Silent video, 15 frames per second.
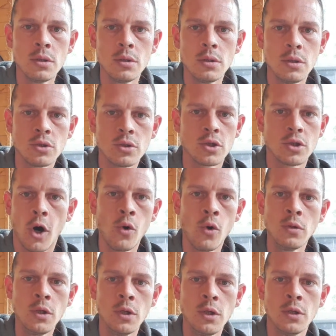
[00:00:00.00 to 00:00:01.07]
You're just
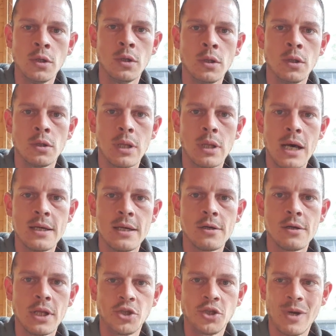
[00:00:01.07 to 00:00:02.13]
told. Like,
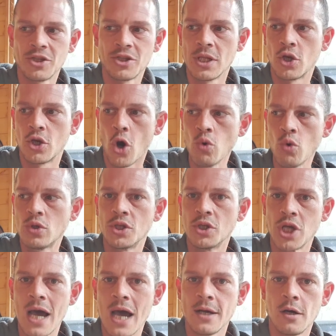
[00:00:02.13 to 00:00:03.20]
unless you actually go to
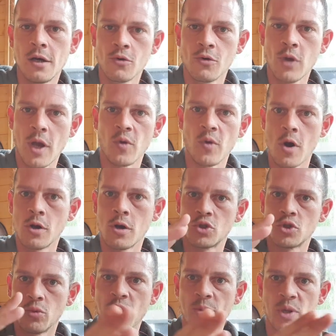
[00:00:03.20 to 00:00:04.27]
China, don't get me wrong,
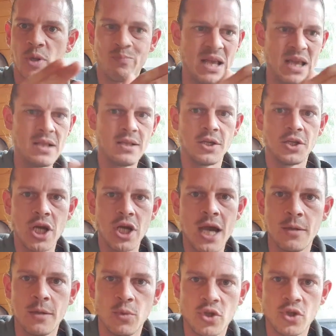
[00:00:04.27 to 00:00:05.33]
some people have been to
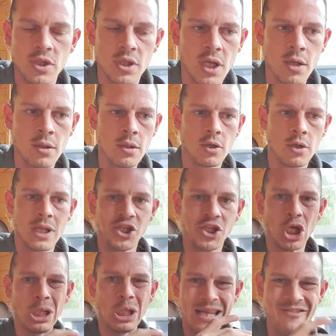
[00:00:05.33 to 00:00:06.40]
China, but still, unless you
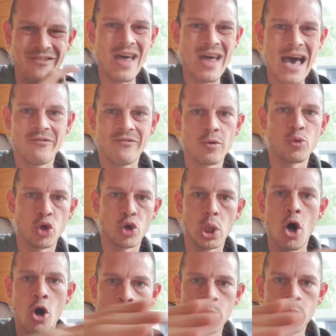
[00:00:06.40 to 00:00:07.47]
live there for a
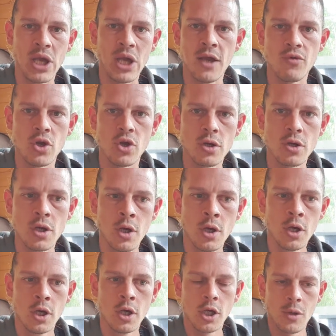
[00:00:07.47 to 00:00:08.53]
prolonged period,
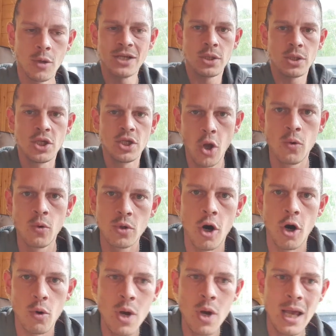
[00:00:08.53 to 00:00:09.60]
you actually don't
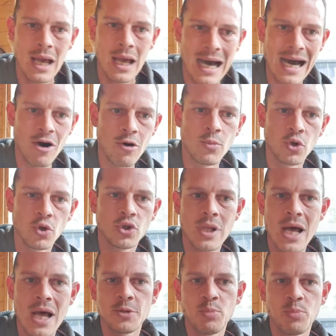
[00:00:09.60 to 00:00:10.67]
know how much
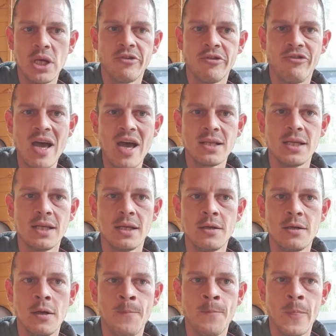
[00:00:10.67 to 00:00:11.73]
that's been affecting
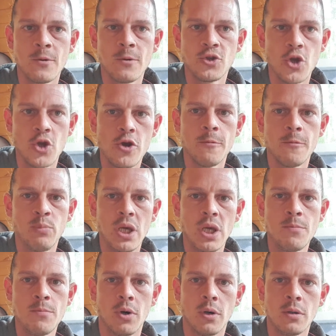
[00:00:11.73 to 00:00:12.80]
certain
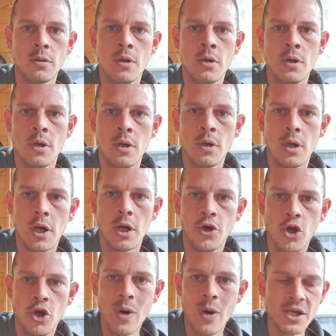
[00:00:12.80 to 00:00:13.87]
people and
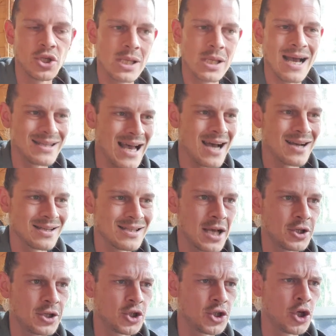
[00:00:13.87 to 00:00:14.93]
who actually has
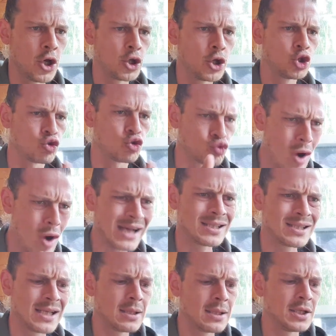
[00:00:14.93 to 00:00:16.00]
access to
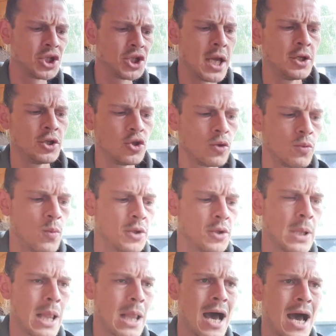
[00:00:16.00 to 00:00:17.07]
drastically change someone's
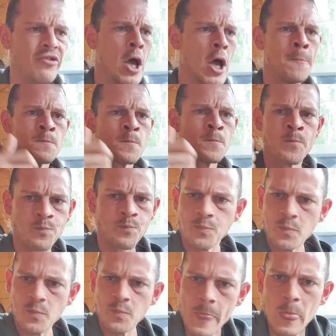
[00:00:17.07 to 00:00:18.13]
life.
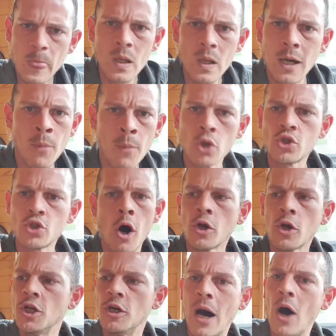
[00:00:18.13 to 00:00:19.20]
I'm not
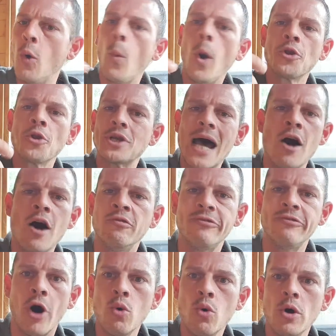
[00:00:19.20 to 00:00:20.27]
talking about one
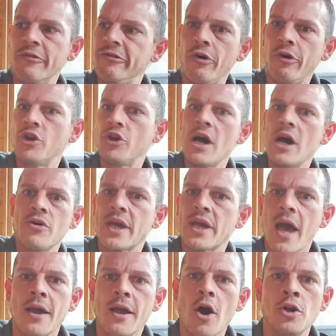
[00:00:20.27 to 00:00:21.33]
downvote and fucking hell, you
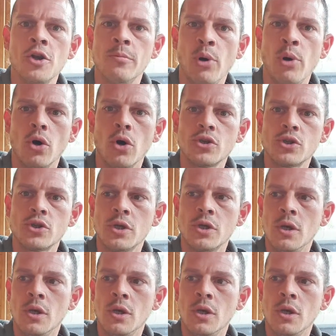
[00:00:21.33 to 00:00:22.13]
can't get on the bus.